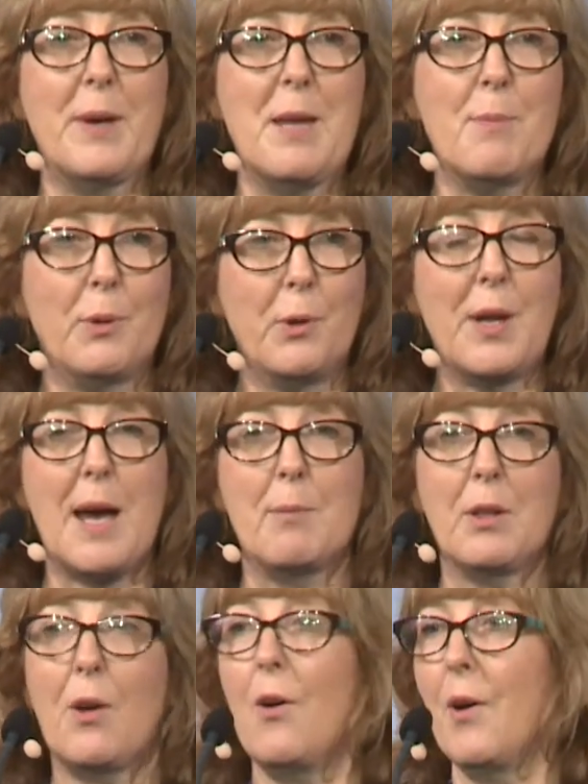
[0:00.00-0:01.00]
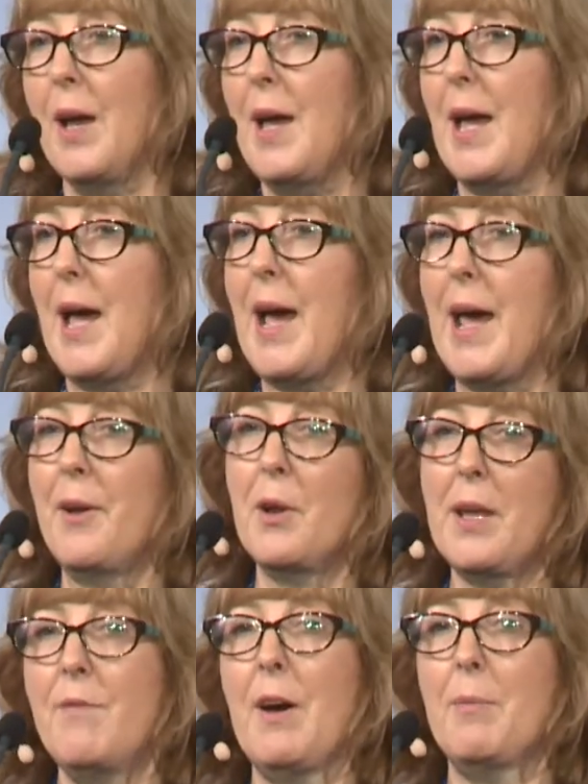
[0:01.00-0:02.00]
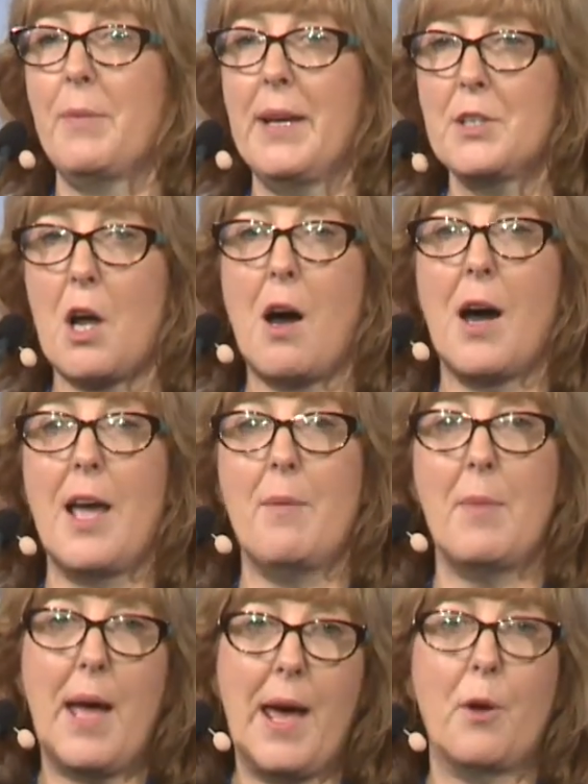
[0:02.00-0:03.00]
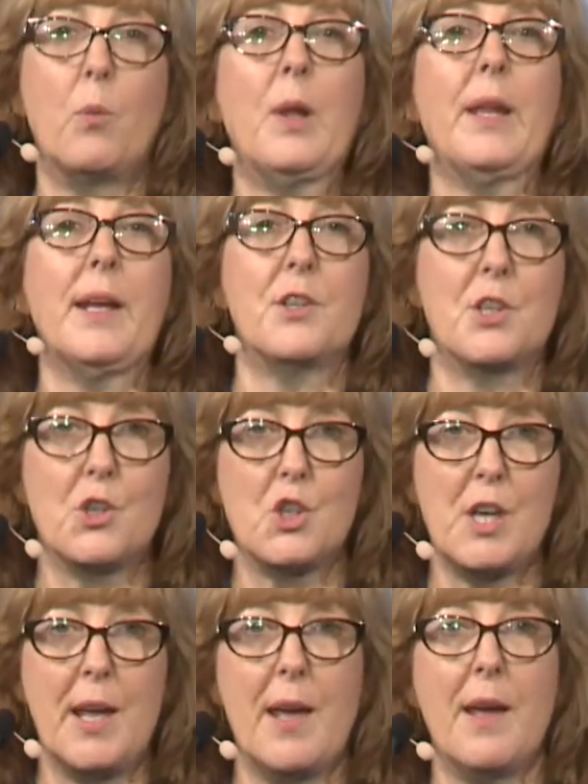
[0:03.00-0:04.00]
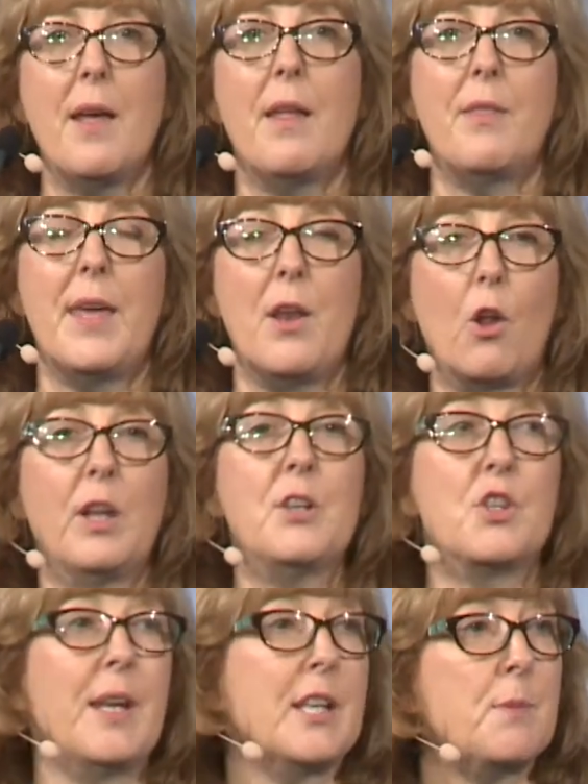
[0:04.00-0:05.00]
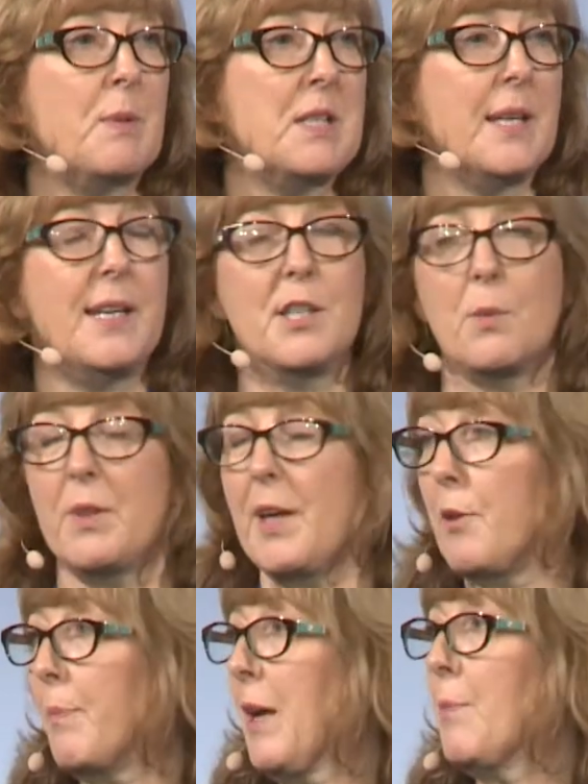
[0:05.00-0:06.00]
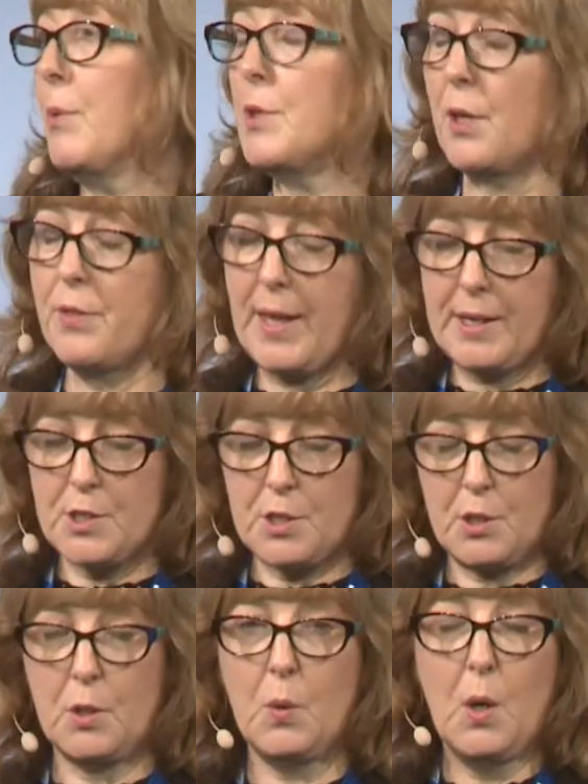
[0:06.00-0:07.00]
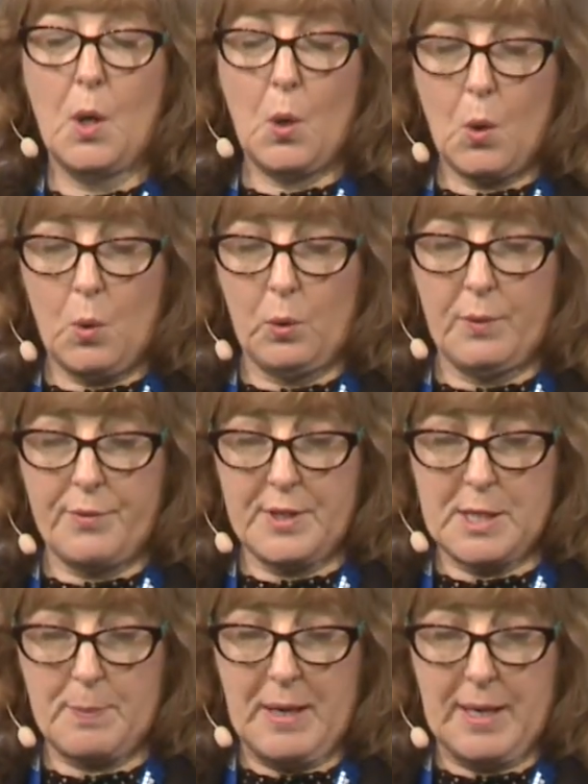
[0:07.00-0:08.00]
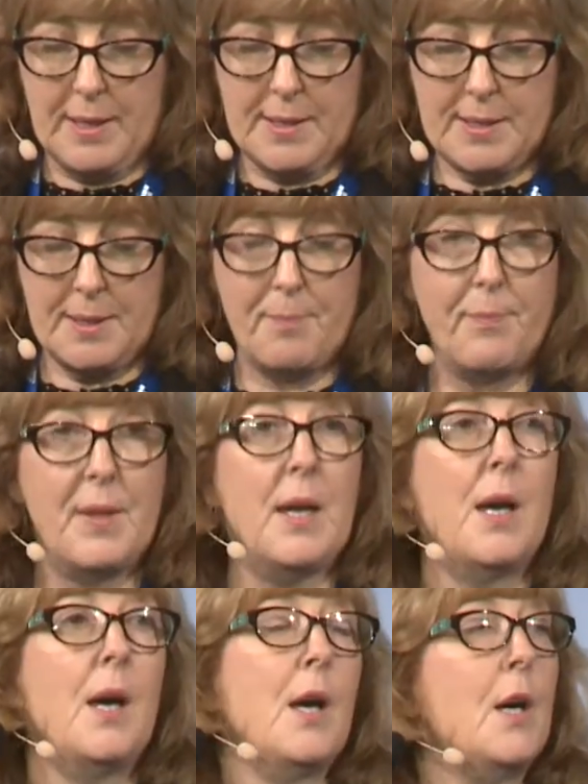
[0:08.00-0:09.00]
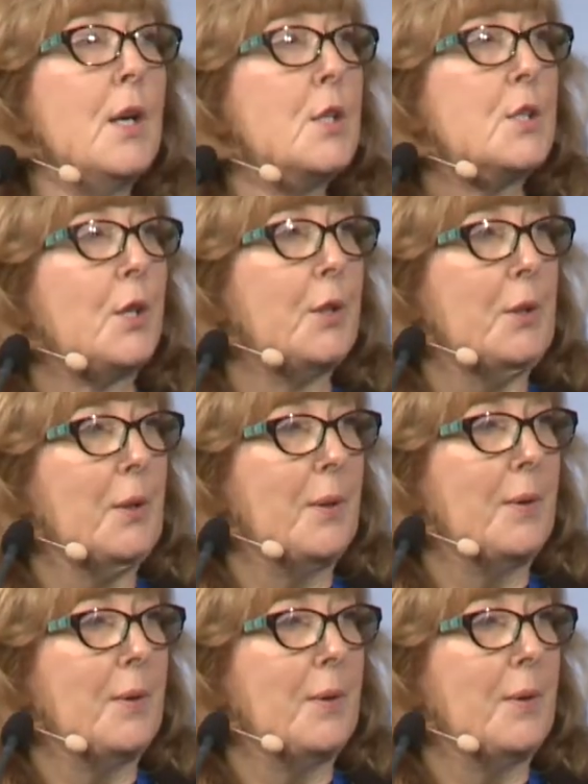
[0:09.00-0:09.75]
people who come along and give up their time and are willing to share their knowledge and expertise with other people. So thanks to all of the speakers. So